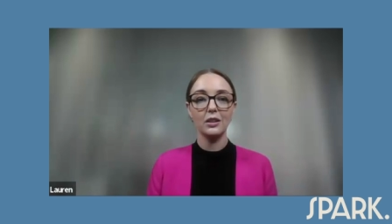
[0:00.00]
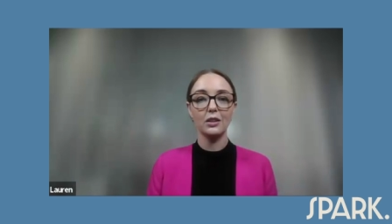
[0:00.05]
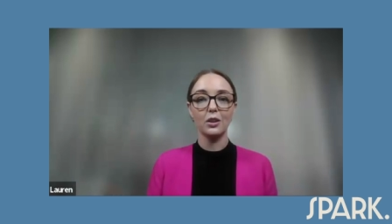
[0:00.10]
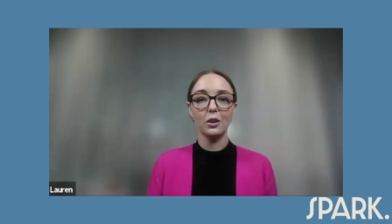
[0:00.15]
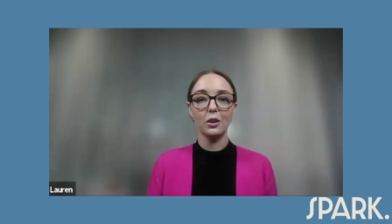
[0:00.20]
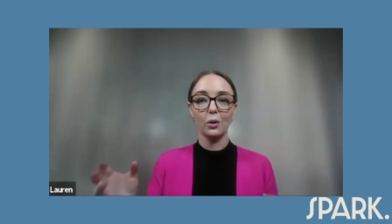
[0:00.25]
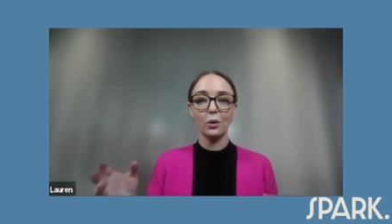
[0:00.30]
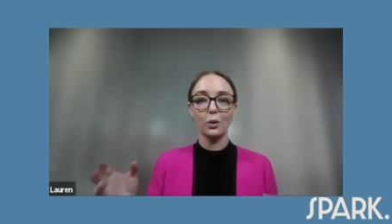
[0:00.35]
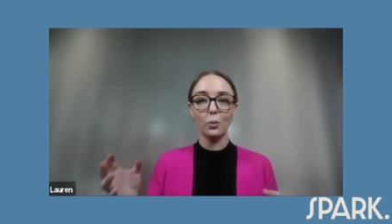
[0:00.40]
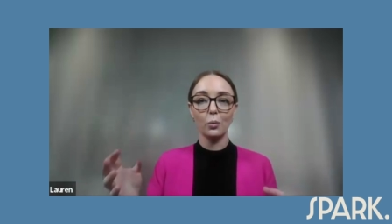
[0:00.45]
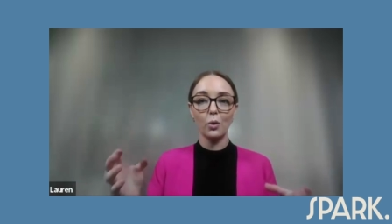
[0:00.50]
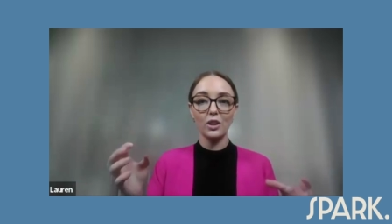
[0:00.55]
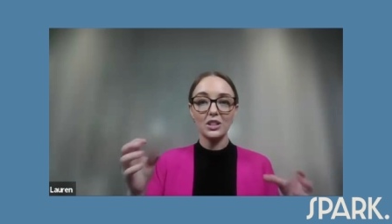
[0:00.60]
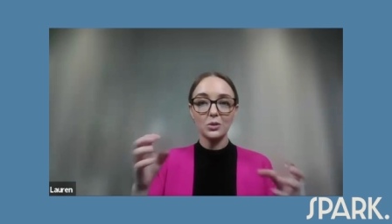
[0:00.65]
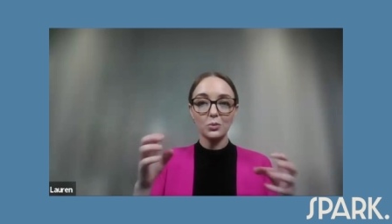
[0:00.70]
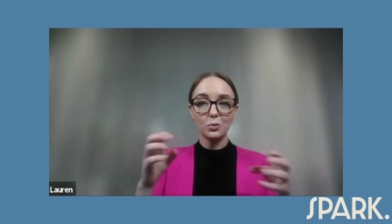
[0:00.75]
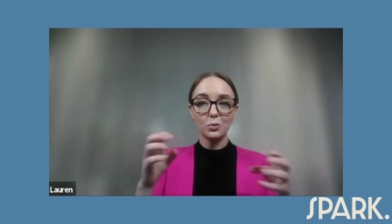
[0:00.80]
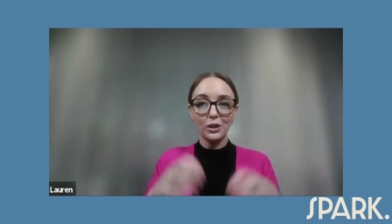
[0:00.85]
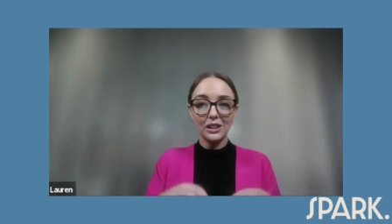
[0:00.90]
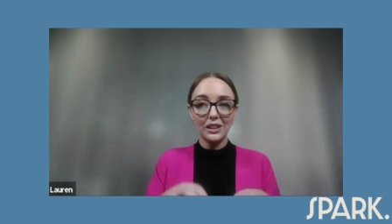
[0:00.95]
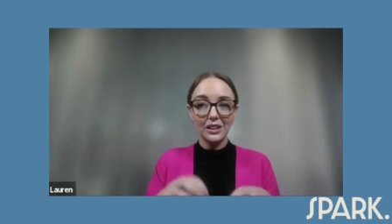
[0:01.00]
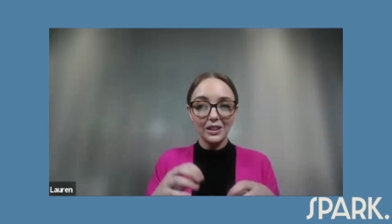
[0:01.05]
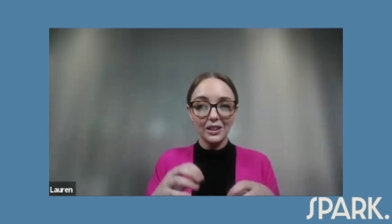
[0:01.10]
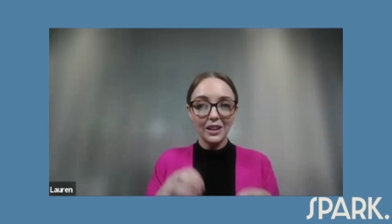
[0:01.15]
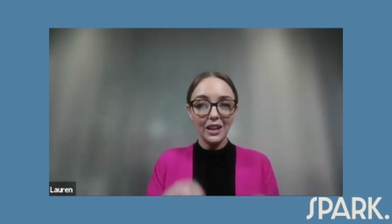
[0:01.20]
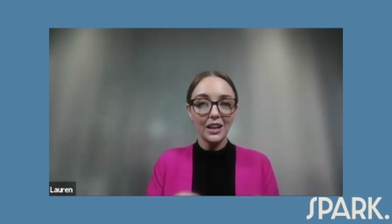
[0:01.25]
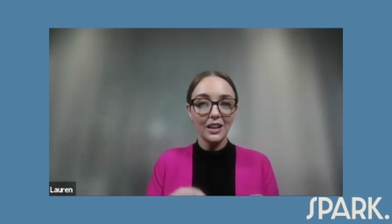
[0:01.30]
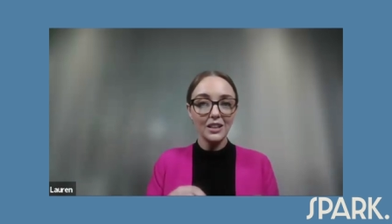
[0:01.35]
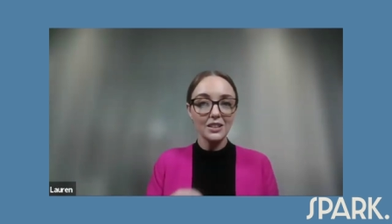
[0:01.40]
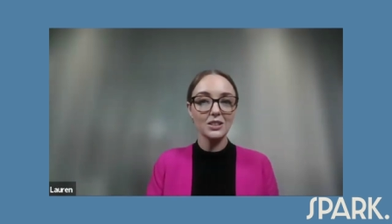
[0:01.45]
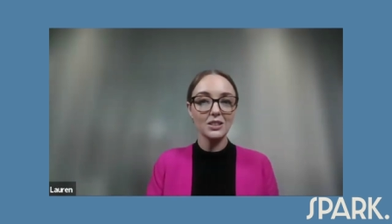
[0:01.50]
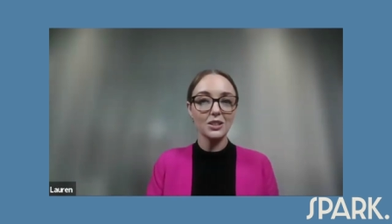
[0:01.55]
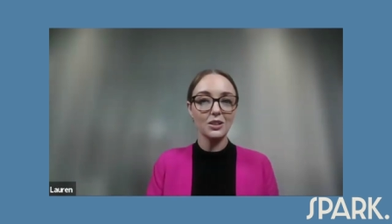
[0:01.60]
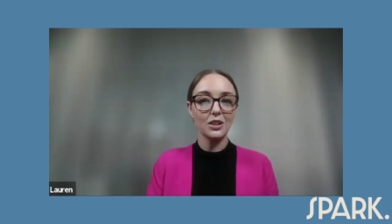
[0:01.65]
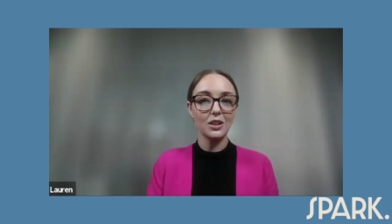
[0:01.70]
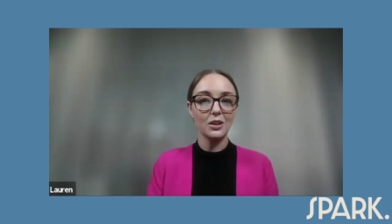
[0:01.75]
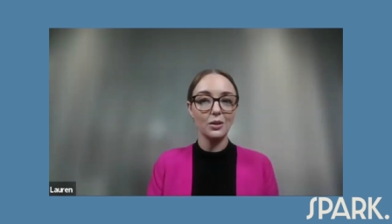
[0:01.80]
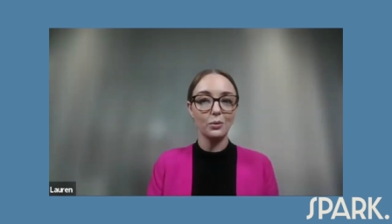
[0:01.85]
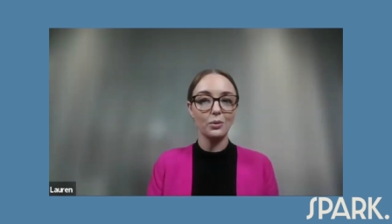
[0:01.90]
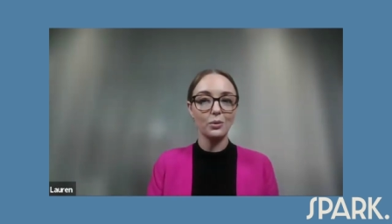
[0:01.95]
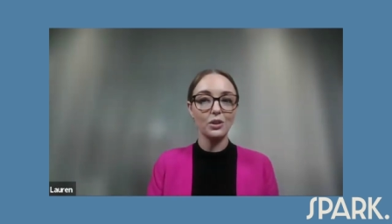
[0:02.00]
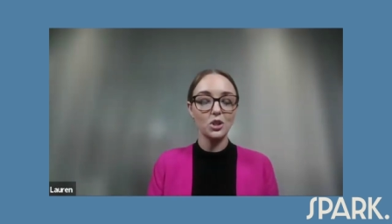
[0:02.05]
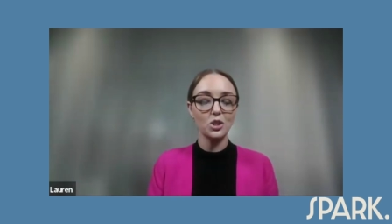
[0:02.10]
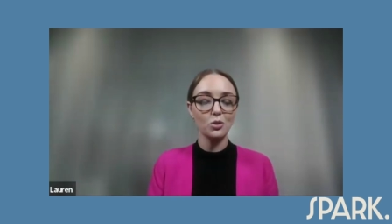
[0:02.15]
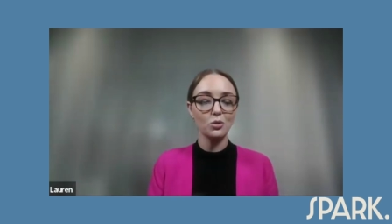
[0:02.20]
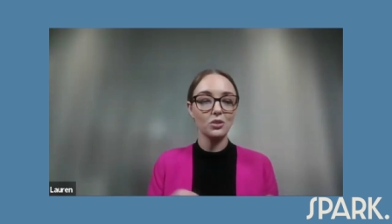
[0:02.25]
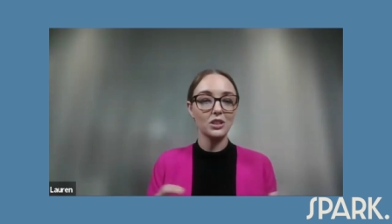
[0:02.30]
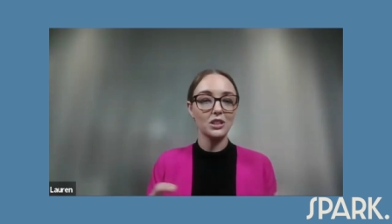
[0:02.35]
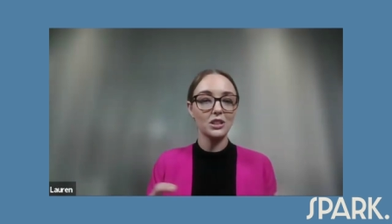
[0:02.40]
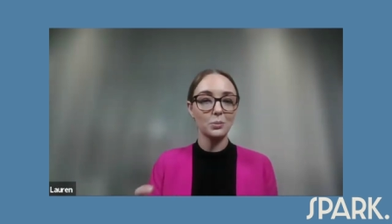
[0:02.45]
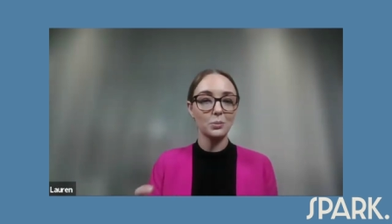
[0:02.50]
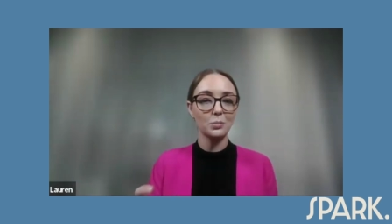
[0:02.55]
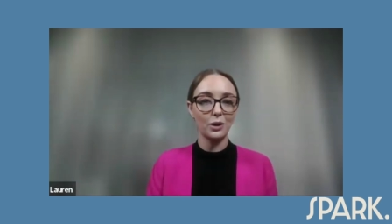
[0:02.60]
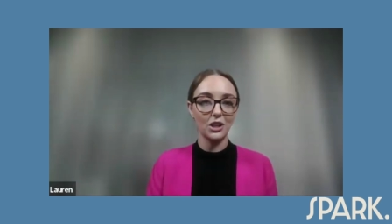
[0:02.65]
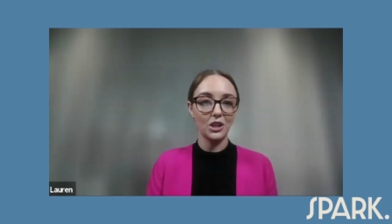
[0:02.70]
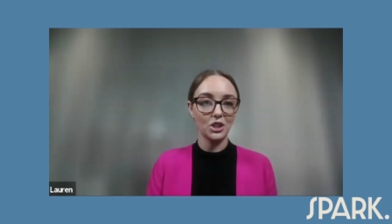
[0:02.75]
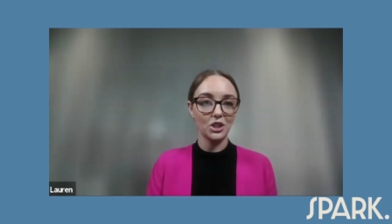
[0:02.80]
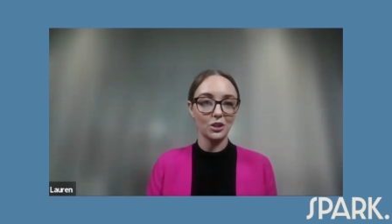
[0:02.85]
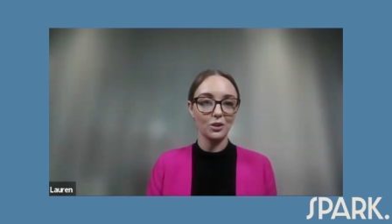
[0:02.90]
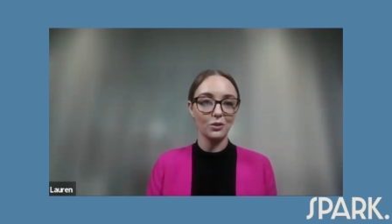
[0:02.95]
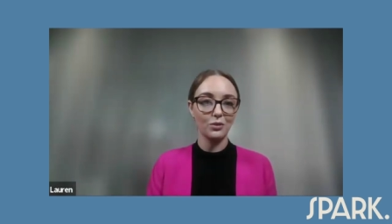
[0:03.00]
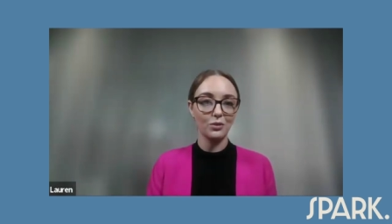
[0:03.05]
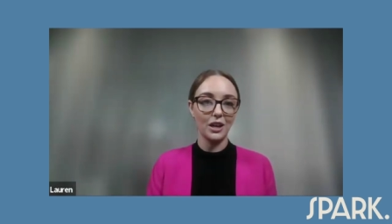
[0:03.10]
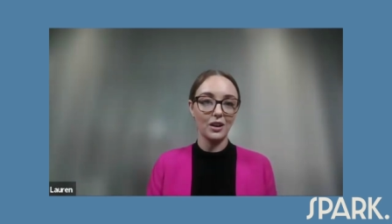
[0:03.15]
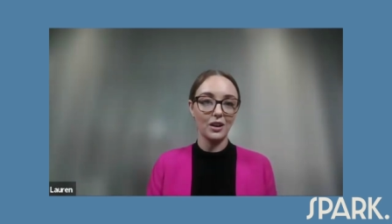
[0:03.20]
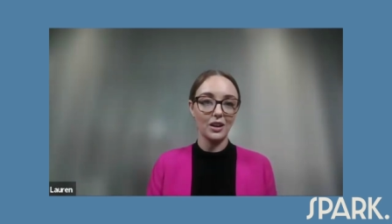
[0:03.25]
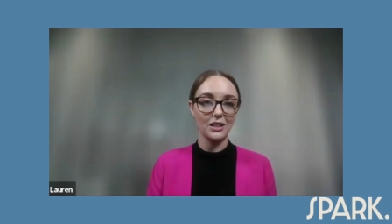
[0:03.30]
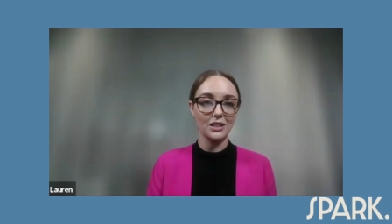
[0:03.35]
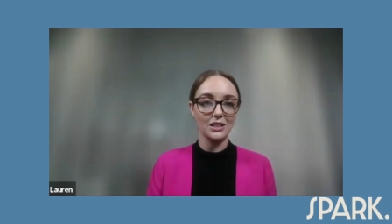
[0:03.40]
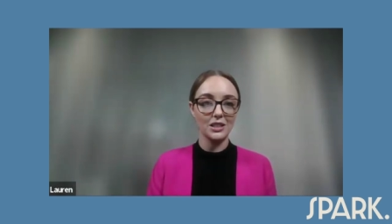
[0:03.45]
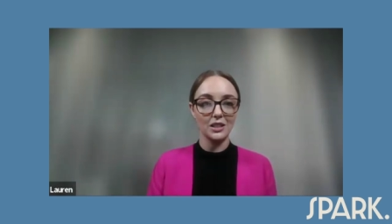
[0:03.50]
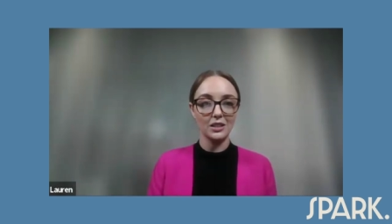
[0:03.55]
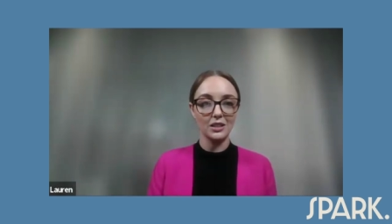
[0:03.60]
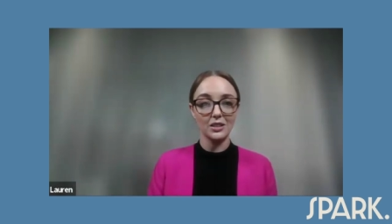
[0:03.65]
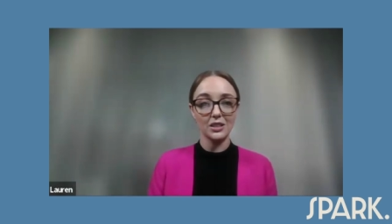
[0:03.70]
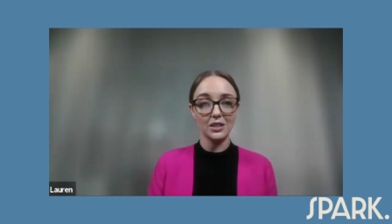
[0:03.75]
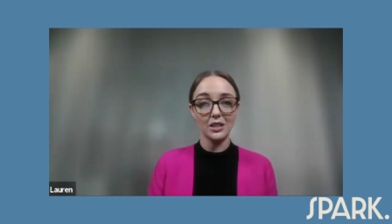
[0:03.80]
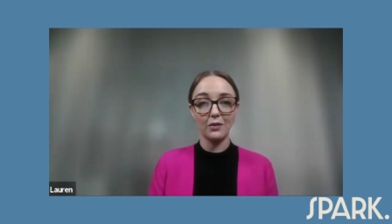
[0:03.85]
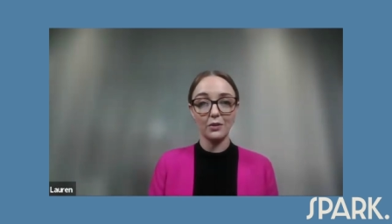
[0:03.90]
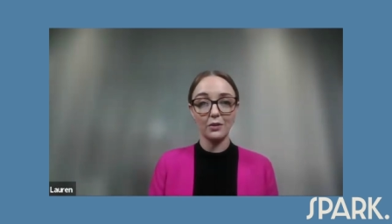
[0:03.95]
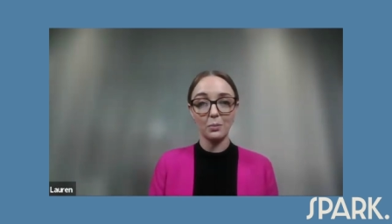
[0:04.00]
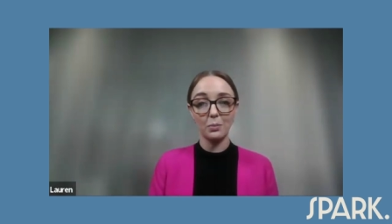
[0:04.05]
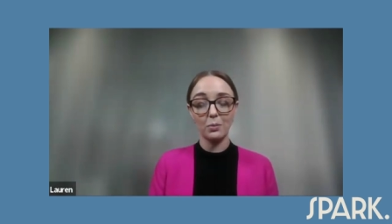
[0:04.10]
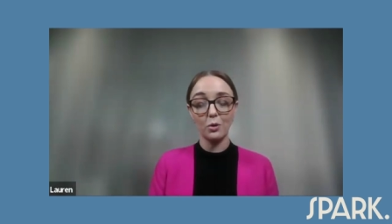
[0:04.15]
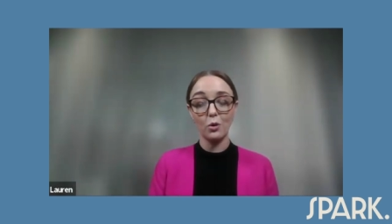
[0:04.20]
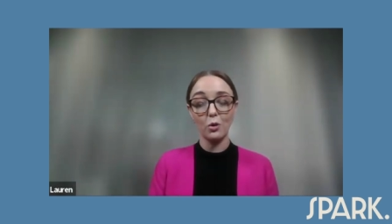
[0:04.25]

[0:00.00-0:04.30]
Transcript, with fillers: The, what is written there, so the original expression of that idea is covered